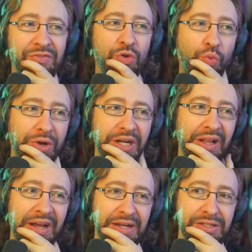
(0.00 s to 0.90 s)
have to
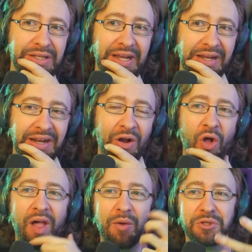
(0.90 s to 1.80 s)
realize like and
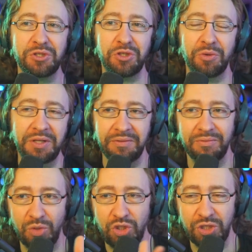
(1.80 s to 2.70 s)
all i was
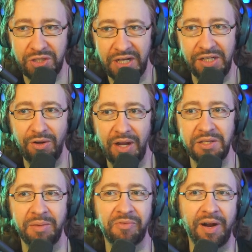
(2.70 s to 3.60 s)
doing was just setting you
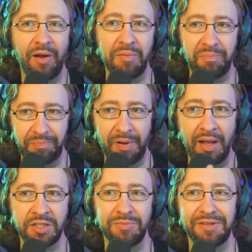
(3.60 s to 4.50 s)
guys up for how
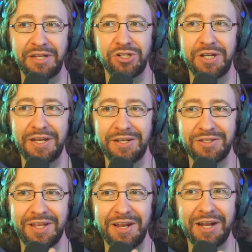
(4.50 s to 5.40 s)
impossible that shit
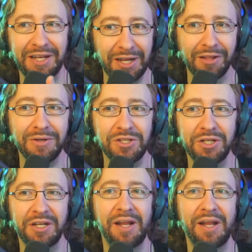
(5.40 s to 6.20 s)
is getting a killer instinct